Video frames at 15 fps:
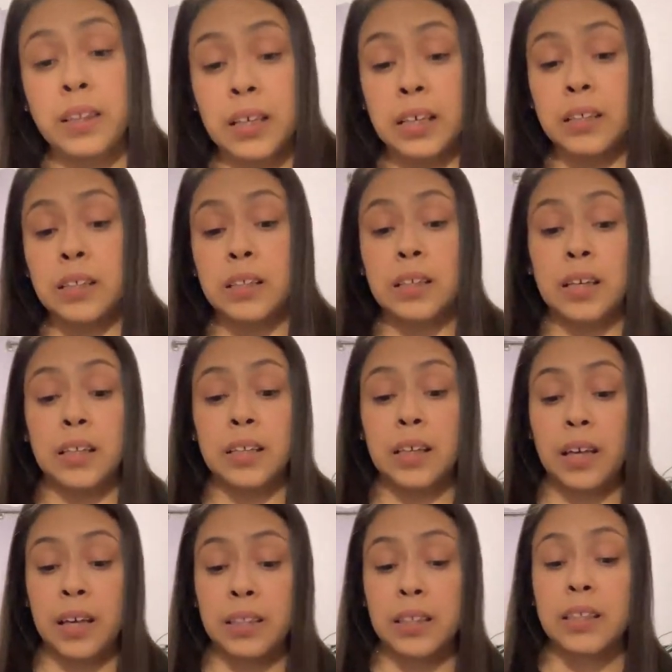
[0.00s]
this
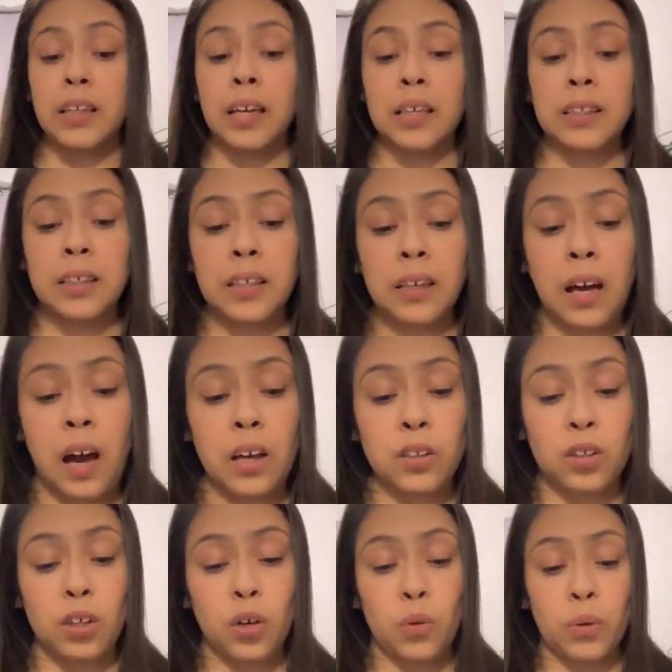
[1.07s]
lesson
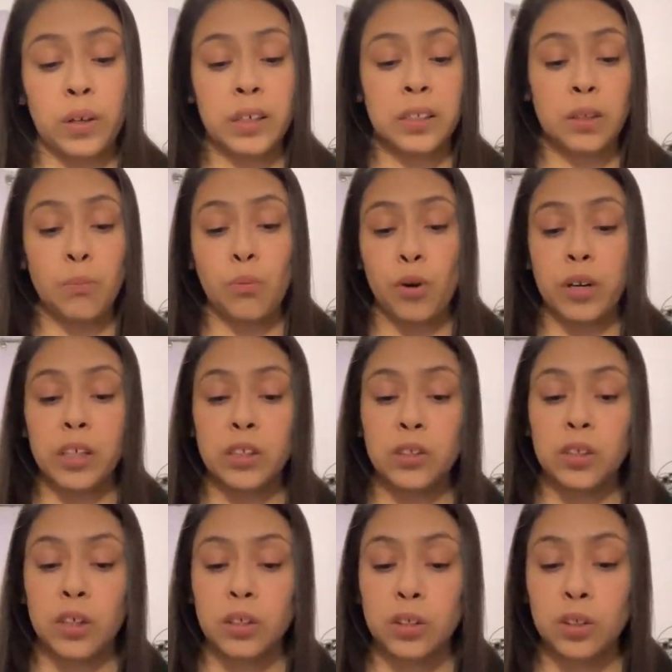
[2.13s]
also, it's important to
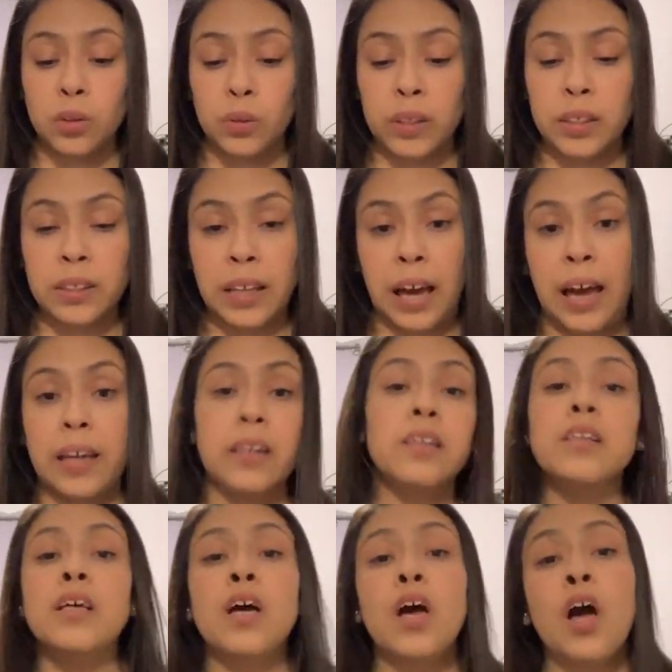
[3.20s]
tell the students that
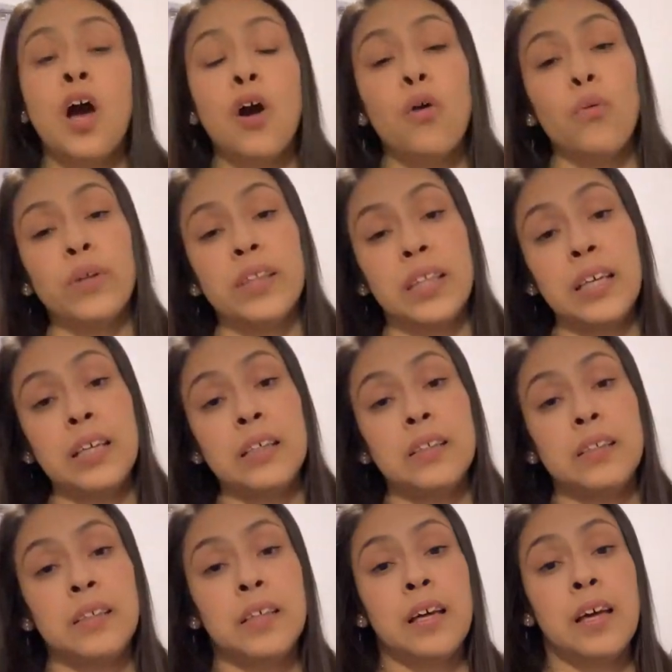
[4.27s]
with
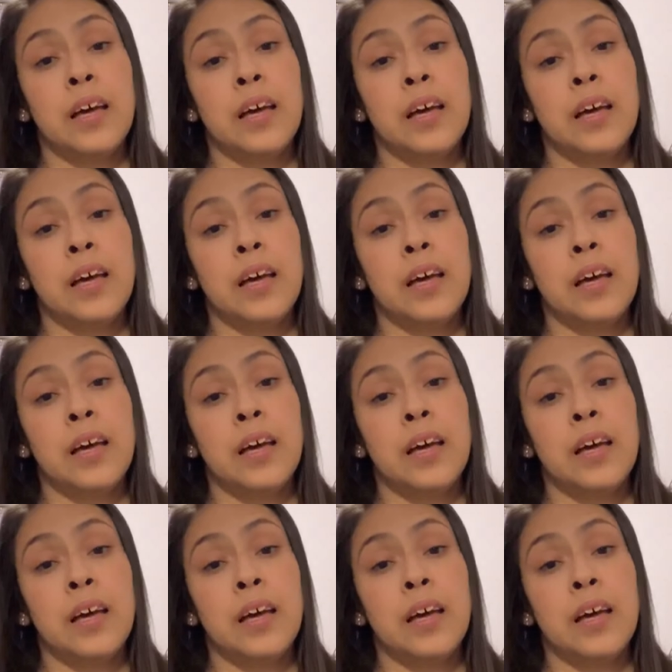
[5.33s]
this,